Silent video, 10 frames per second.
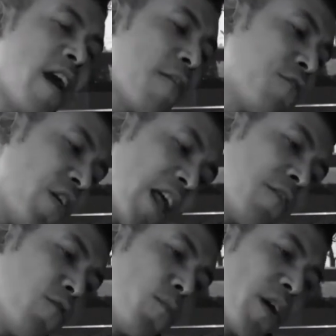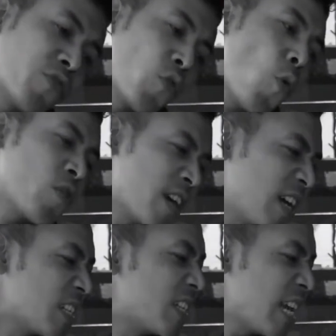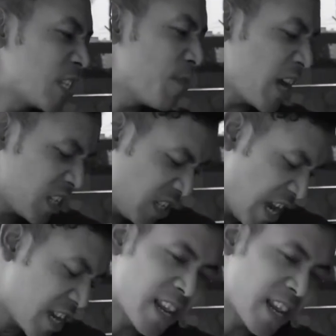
I'm fighting for my throne Cause that's my seat